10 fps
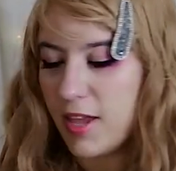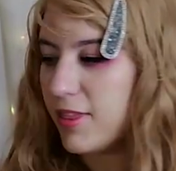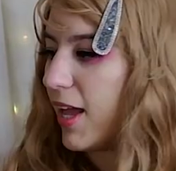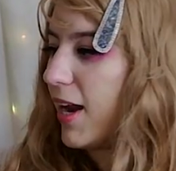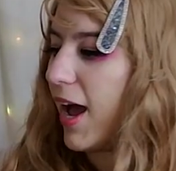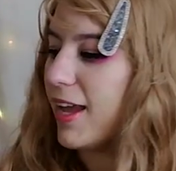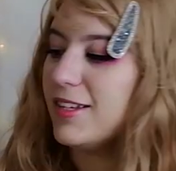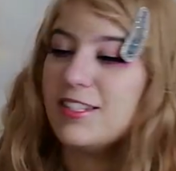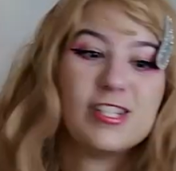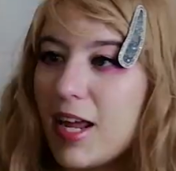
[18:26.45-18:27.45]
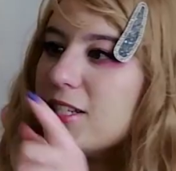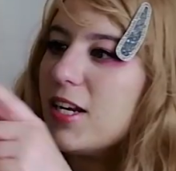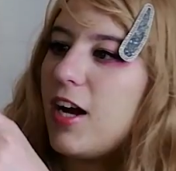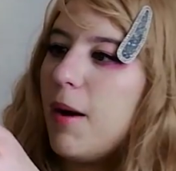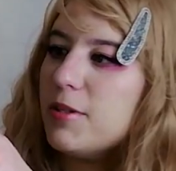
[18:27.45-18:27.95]
and then I
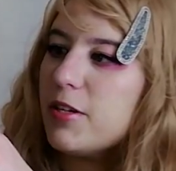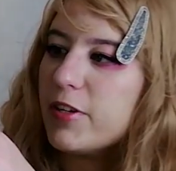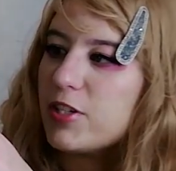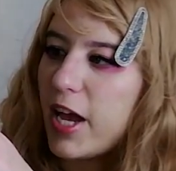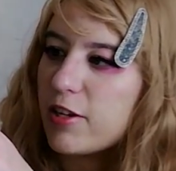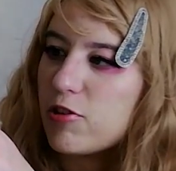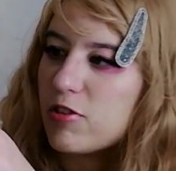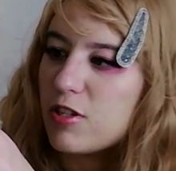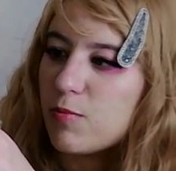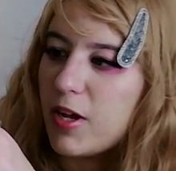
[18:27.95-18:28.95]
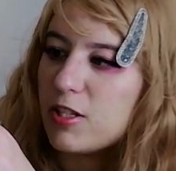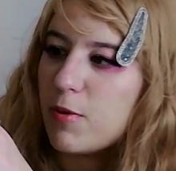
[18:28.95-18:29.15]
did a couple different textures as well,